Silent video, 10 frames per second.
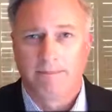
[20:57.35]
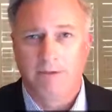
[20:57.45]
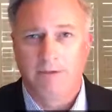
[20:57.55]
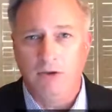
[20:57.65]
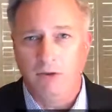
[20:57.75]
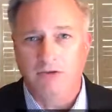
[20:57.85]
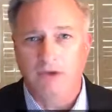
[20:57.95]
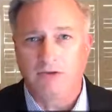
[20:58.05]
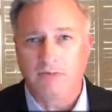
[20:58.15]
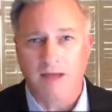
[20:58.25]
The UN has
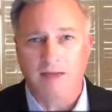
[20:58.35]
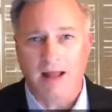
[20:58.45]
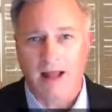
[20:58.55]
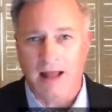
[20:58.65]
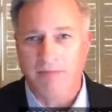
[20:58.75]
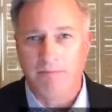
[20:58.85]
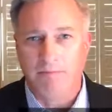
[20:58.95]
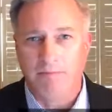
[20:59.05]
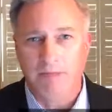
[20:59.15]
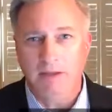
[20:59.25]
estimated that 500
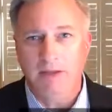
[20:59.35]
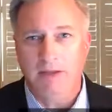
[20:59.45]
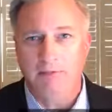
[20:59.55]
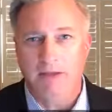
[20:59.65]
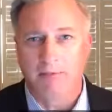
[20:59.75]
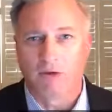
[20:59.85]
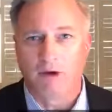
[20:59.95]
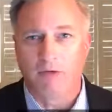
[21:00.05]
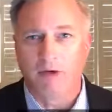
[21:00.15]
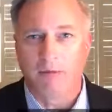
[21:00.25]
million people
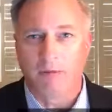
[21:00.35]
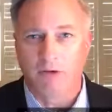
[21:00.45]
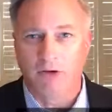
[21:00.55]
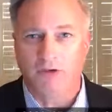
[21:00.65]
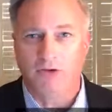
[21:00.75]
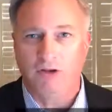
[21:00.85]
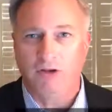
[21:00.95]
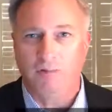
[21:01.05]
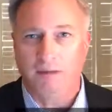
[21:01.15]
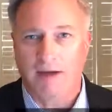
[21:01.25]
are going to be pushed into